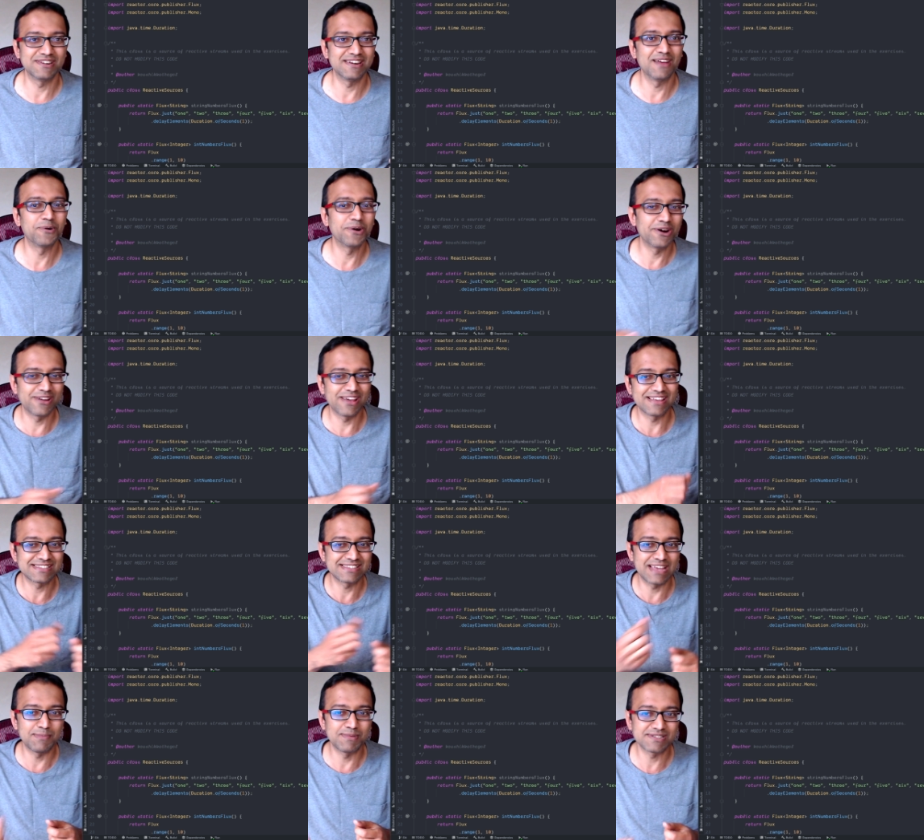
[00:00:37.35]
I wanted to
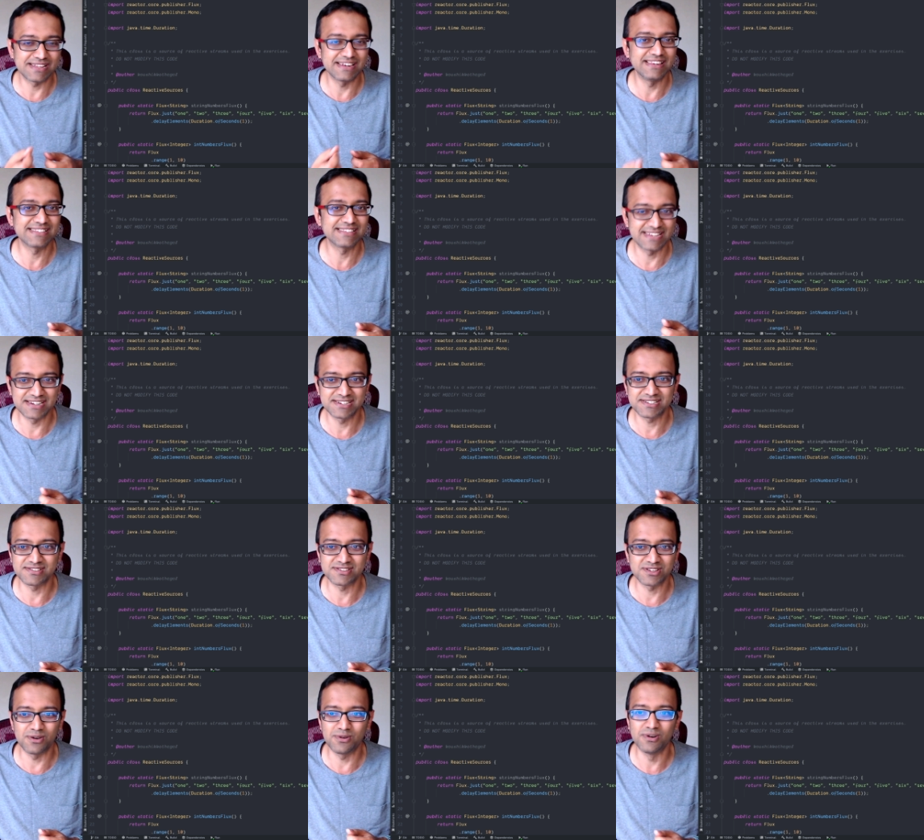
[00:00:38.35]
establish that distinction.
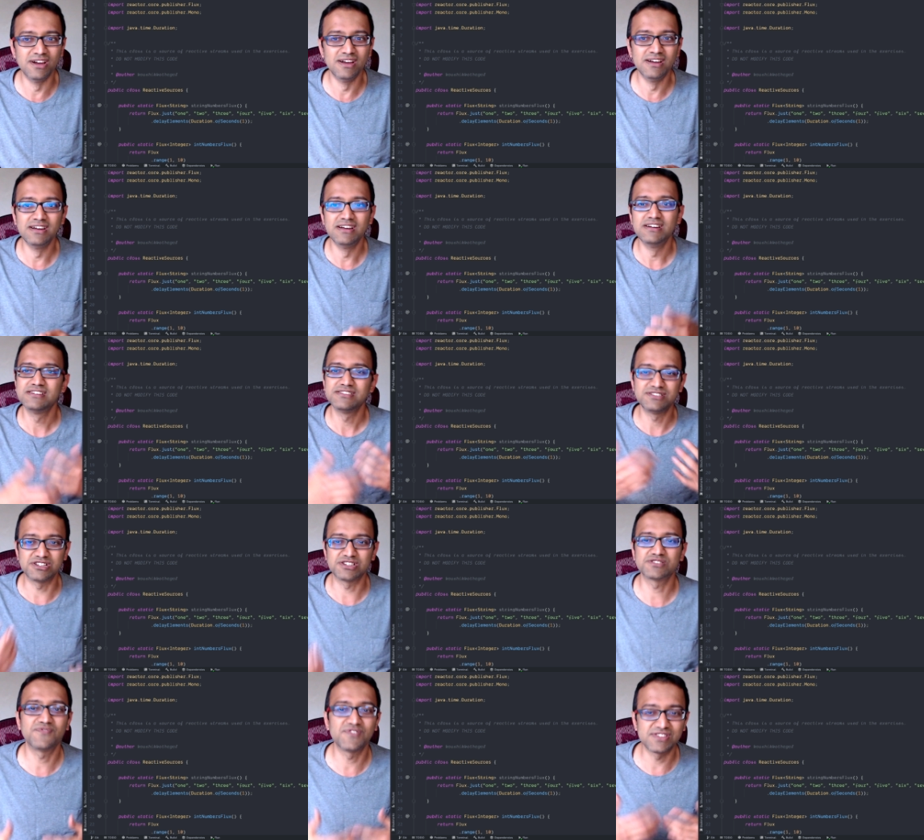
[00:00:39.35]
So
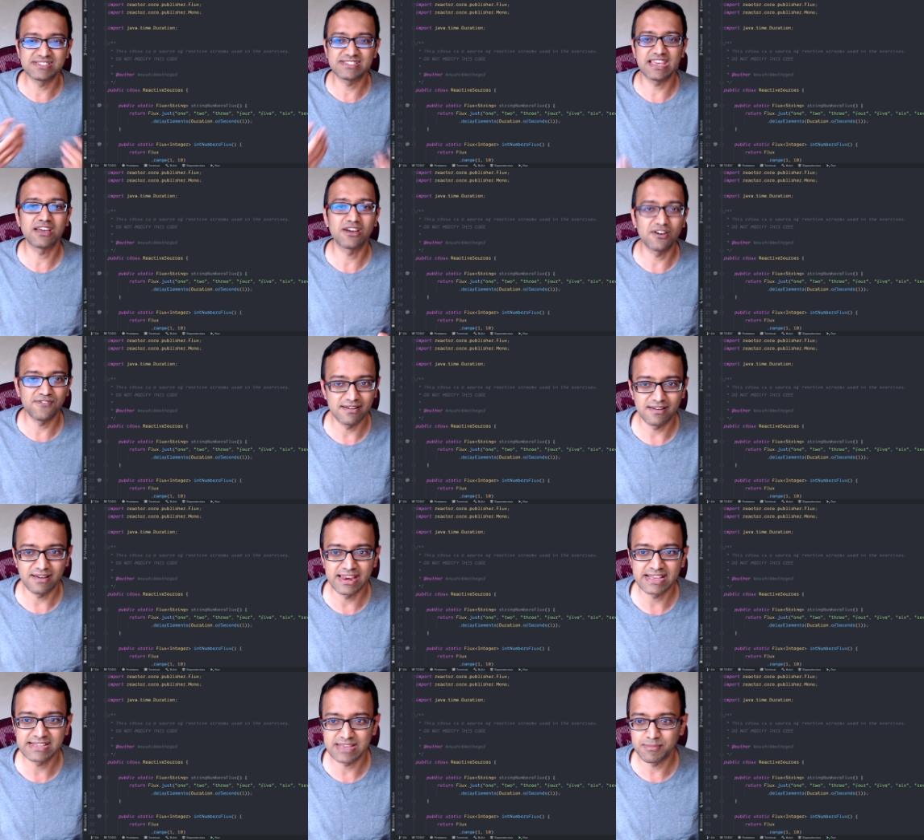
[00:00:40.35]
just for the sake of an
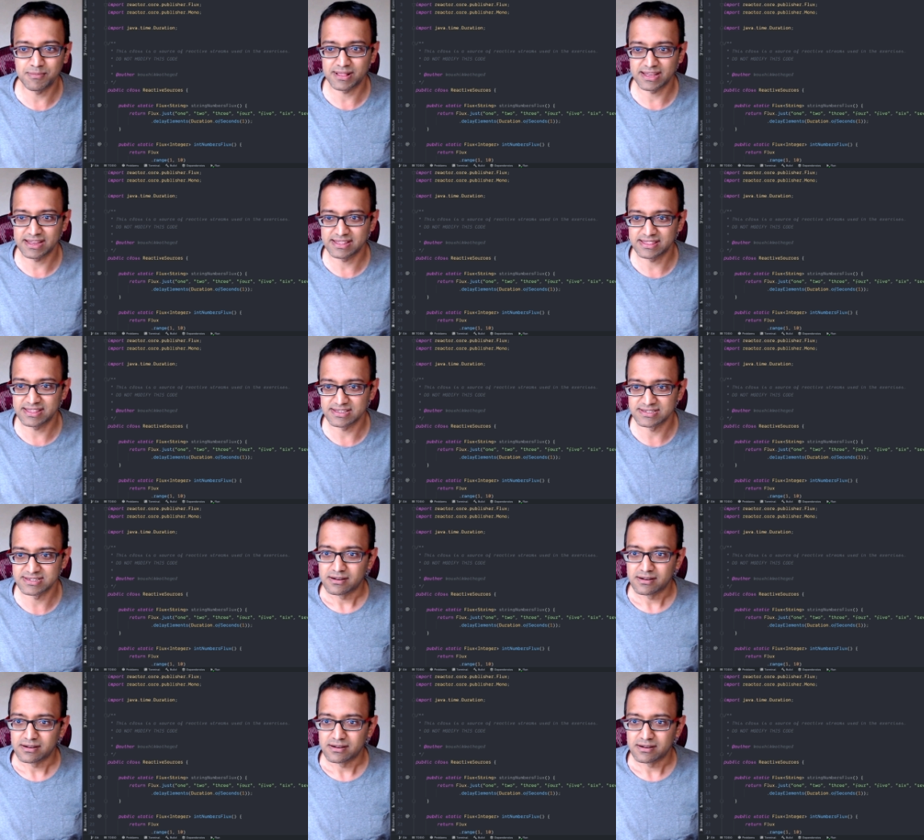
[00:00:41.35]
example, I did this.